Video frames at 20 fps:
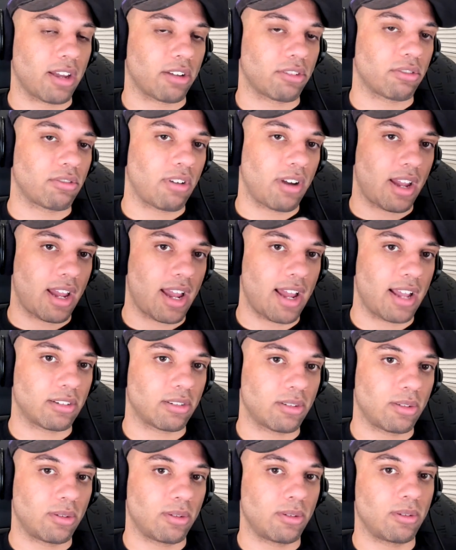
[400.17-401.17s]
extra
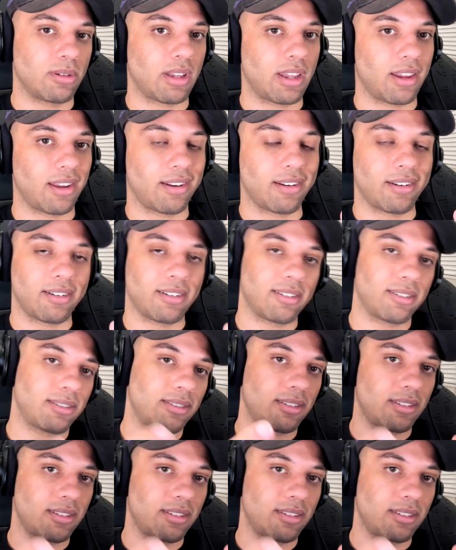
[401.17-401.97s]
hassle, and